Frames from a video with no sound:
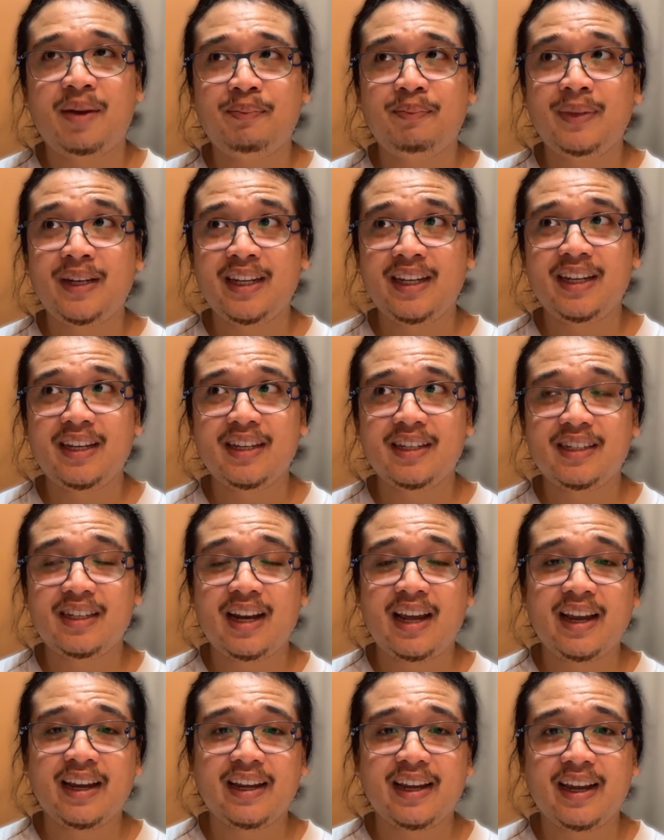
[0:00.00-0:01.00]
please
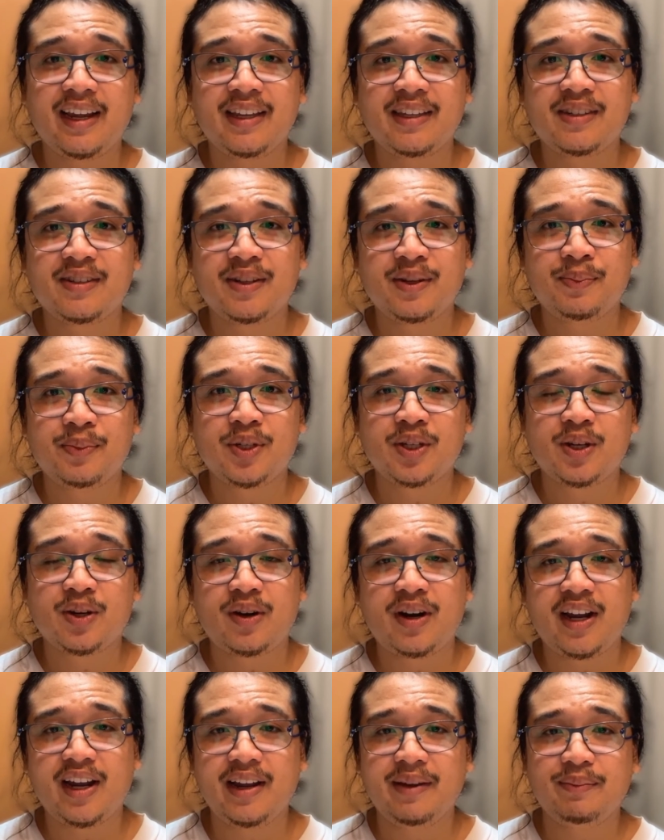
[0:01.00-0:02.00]
like and
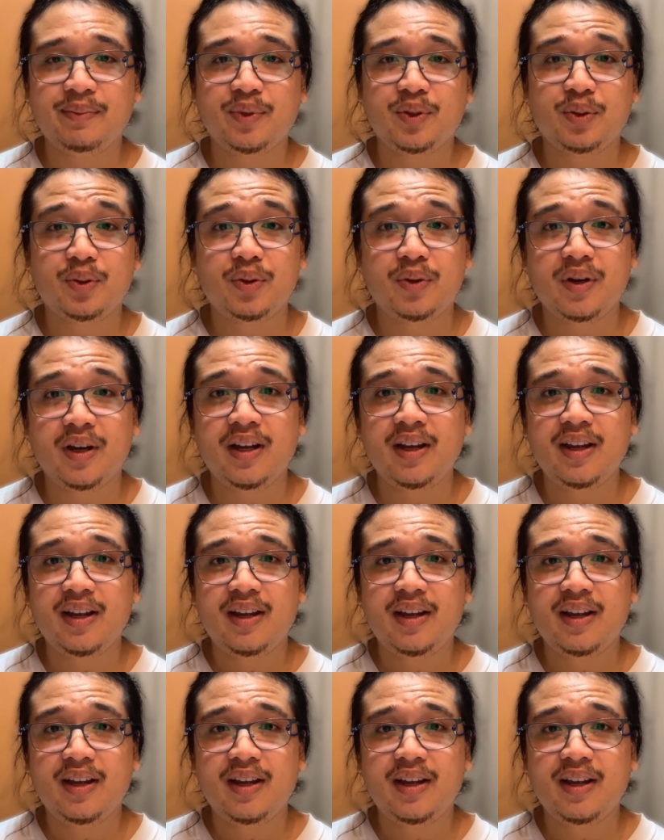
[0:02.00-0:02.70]
subscribe to